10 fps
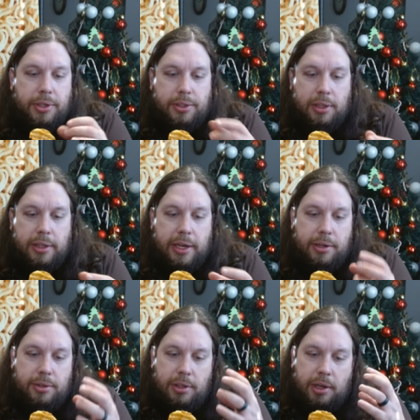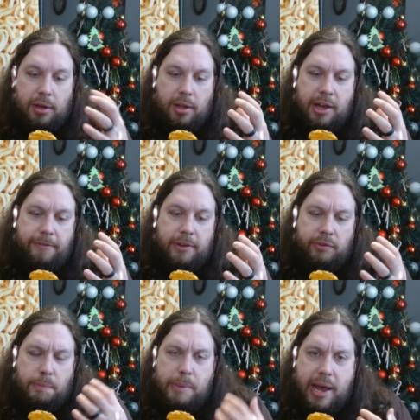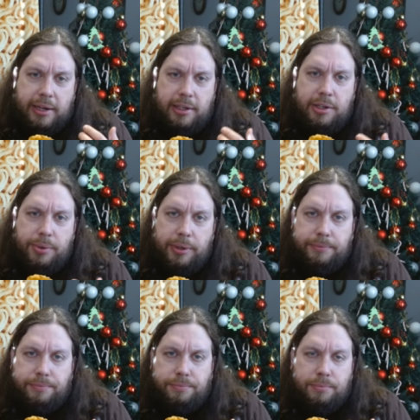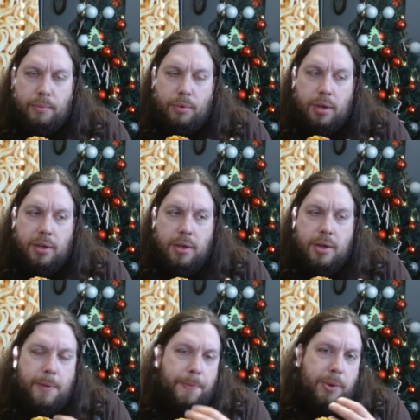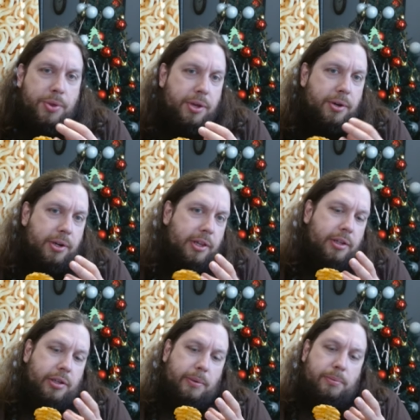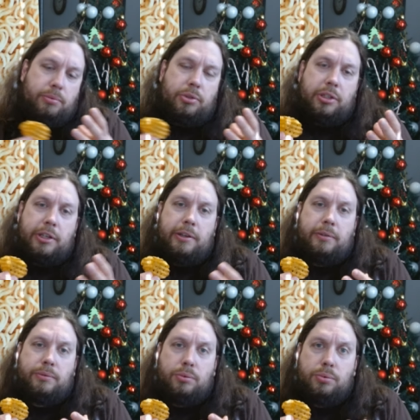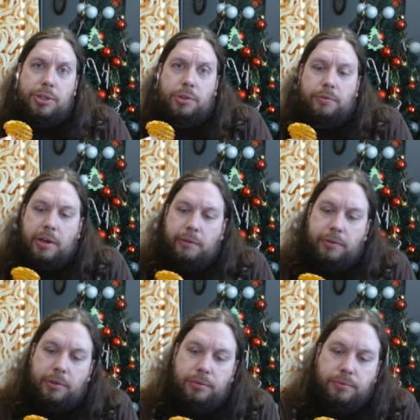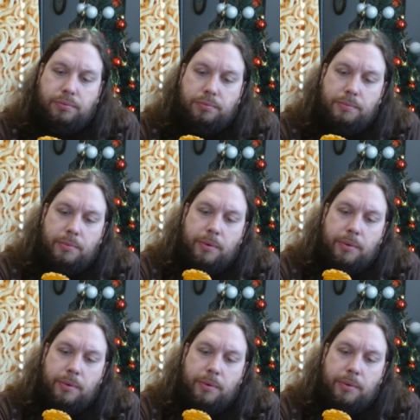And when you see that, and you see like all that flavor packed into it, you think you're going to get this like really rich, flavorful